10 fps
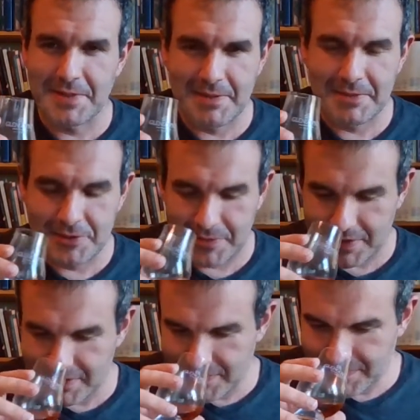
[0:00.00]
but I'm
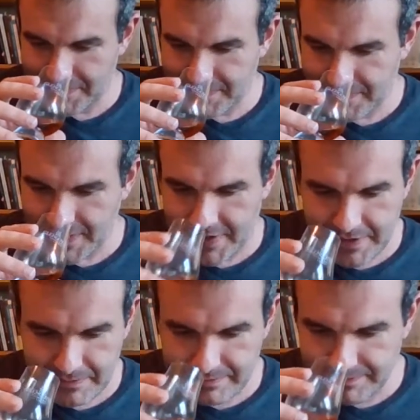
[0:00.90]
human.
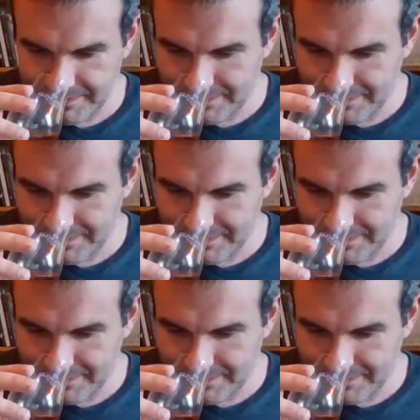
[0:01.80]
Kind